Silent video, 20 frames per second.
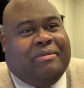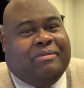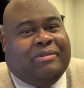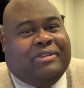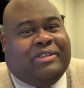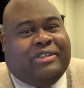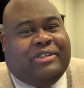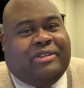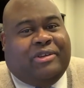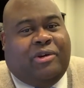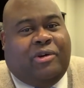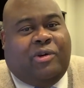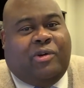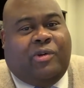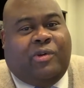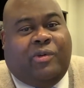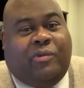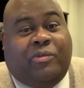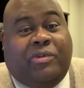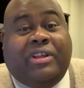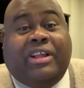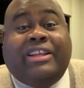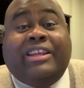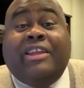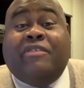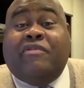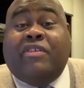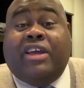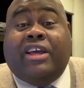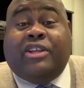So
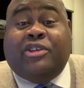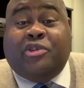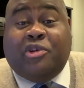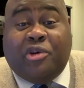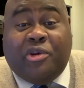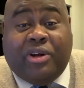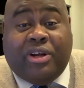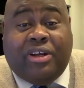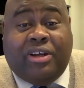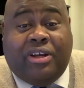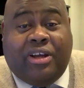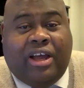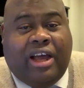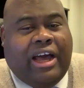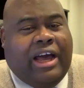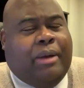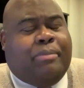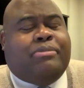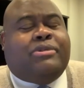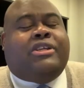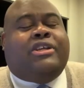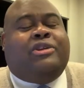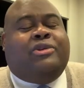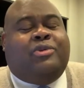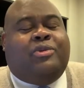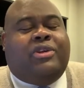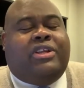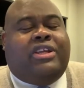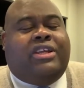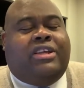Livia Dora,
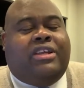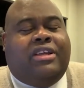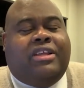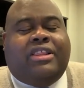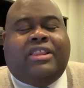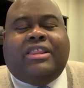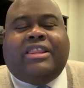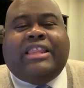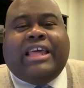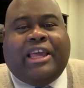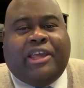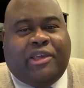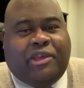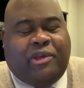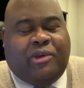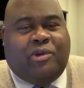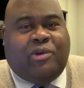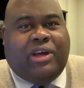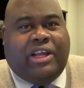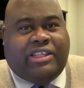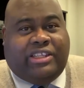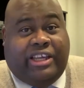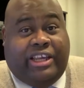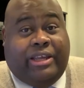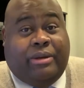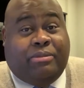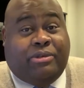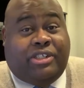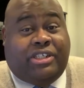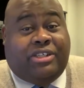absolutely thank you at
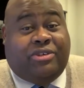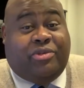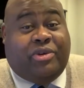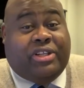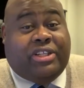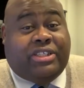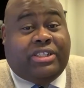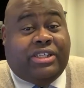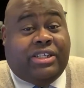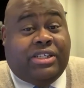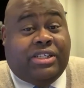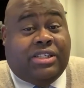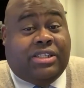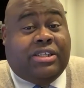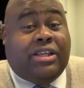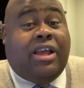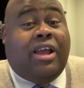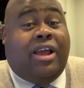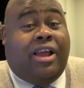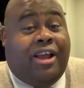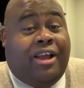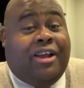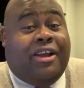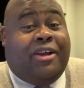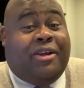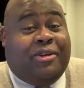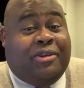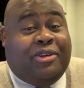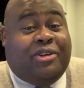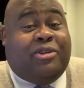AMG Realtors.
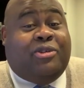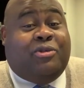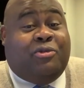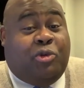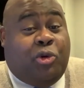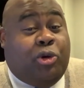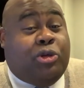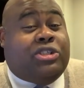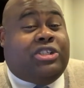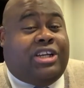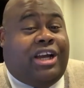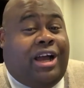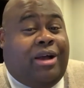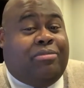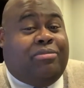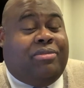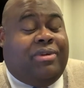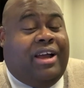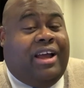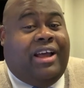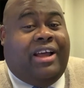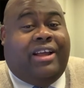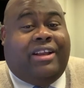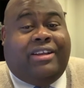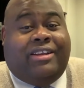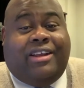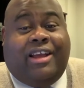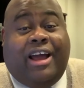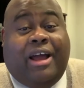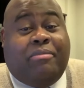Good job.
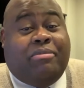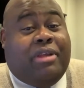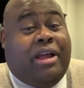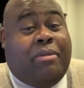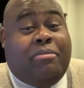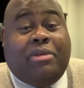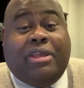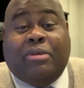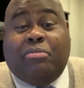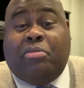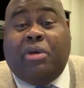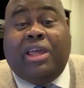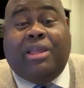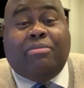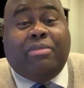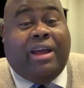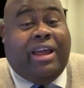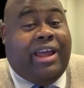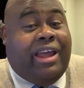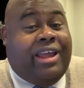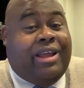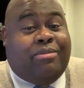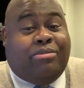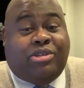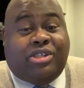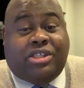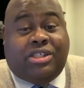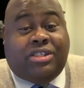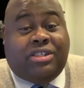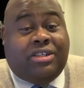And I'm not being paid by
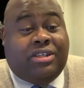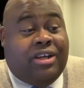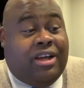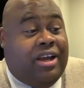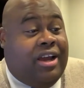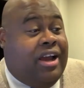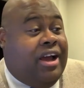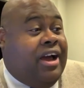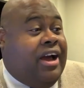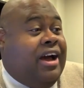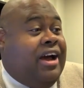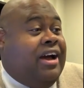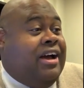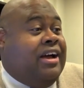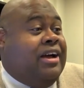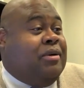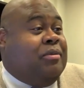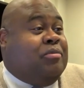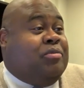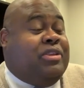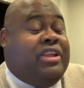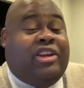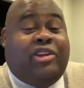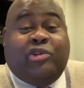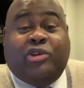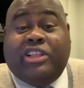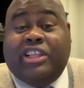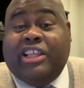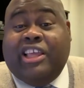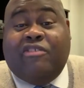AMG. They
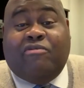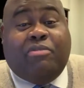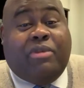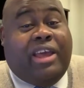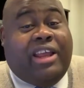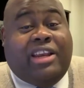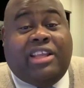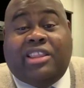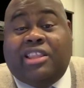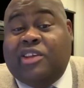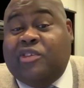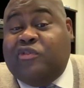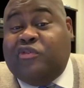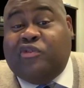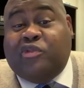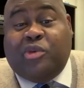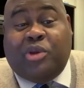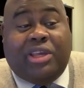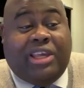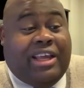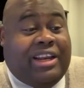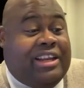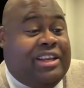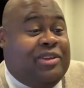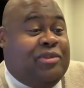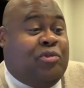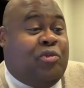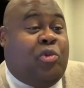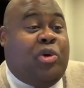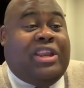don't give me anything free. I
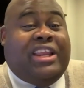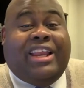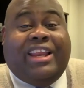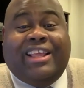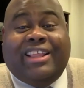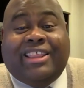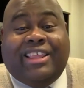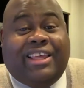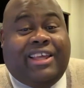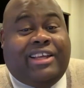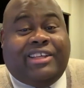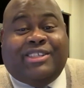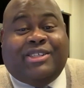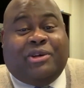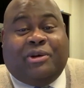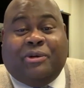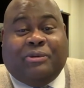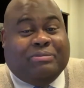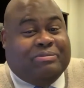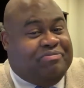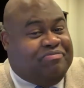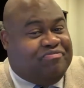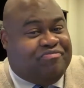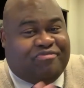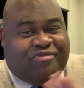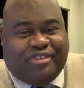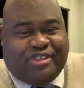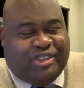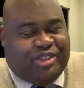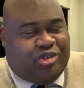didn't win anything, so
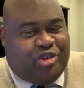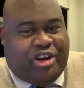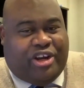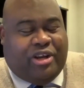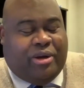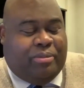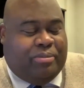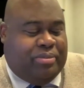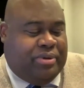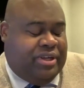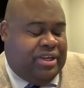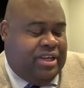straight up,